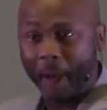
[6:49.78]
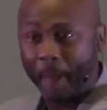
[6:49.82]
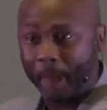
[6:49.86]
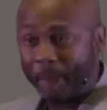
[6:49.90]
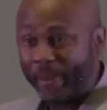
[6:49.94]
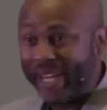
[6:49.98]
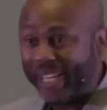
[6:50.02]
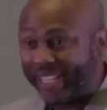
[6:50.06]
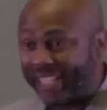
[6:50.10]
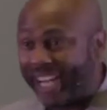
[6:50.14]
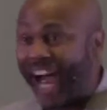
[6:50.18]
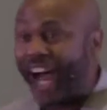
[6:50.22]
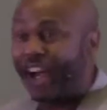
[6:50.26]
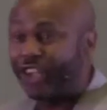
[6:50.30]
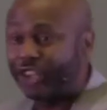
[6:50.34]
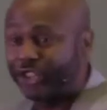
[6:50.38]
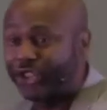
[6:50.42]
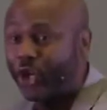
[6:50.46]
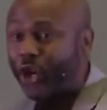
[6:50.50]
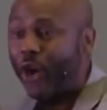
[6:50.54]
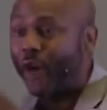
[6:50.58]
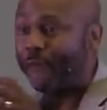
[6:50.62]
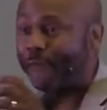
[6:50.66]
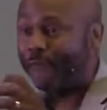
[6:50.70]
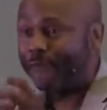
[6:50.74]
because
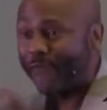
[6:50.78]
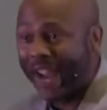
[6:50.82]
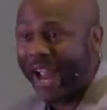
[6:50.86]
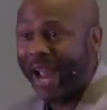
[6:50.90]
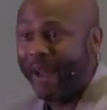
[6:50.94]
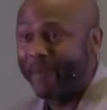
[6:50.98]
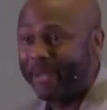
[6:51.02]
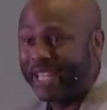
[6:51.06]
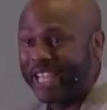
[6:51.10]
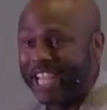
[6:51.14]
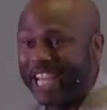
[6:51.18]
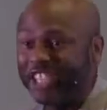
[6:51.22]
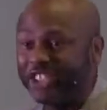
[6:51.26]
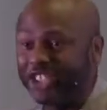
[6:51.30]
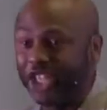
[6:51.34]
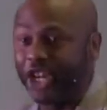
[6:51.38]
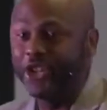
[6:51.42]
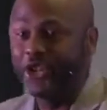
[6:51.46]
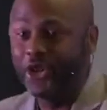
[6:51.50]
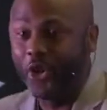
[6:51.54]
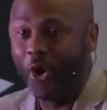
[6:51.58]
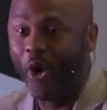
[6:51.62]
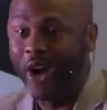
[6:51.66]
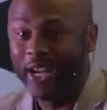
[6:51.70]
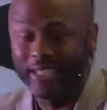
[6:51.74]
your family is
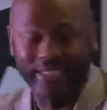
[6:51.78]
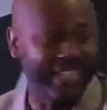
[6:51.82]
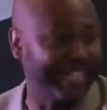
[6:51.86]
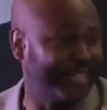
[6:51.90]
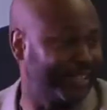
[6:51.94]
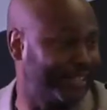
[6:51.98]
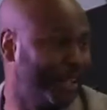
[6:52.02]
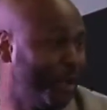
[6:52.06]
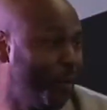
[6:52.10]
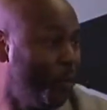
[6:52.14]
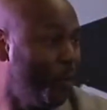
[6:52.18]
anointed to